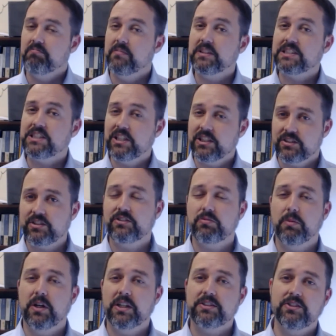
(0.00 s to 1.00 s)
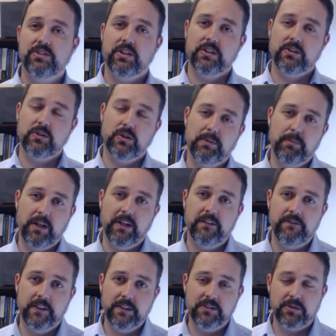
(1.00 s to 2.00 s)
just as much as they're going to
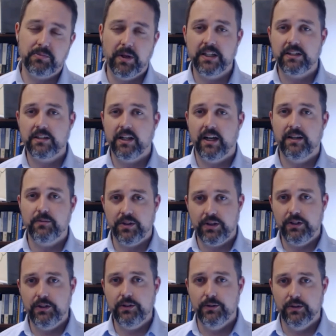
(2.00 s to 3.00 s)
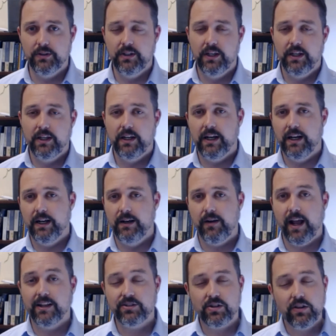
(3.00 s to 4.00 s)
benefit spending time with you. Uh,
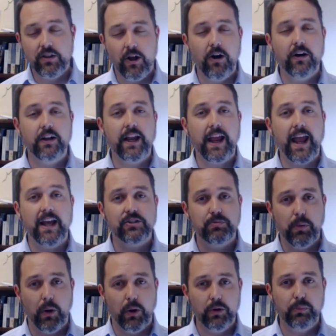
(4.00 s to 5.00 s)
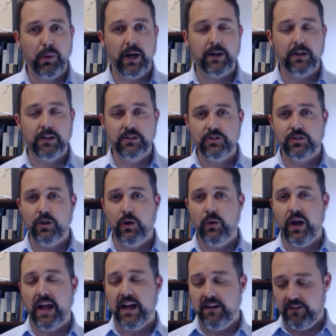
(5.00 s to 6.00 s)
as long as both parents don't
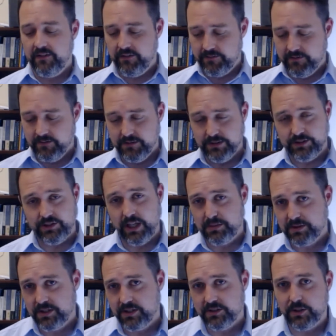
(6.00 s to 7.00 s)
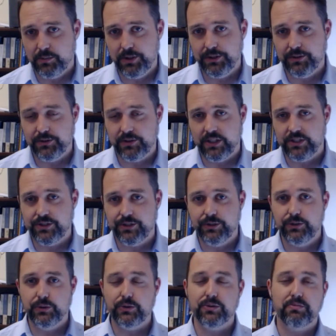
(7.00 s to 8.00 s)
have substance abuse
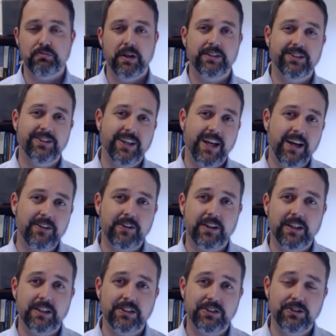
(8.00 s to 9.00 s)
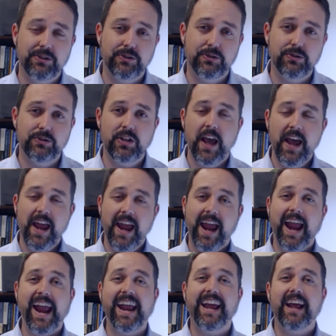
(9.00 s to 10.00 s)
issues, mental health issues,
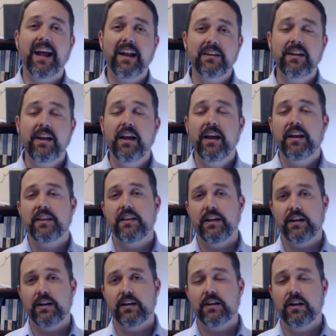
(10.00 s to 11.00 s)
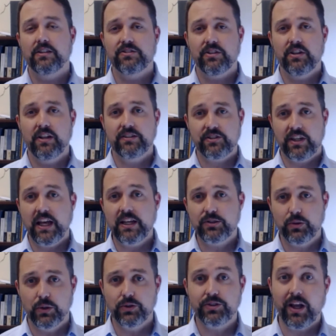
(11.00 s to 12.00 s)
and their
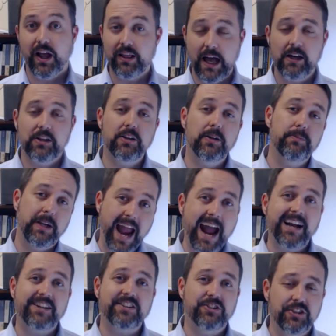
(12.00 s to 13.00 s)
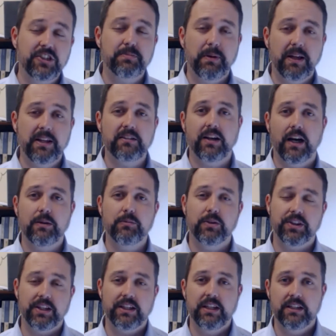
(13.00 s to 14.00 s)
schedules allow them to actually spend time
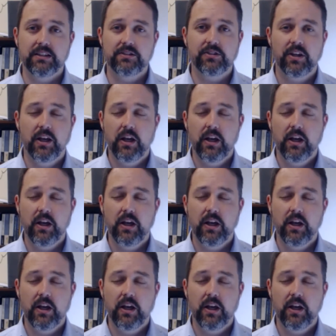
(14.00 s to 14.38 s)
with the kids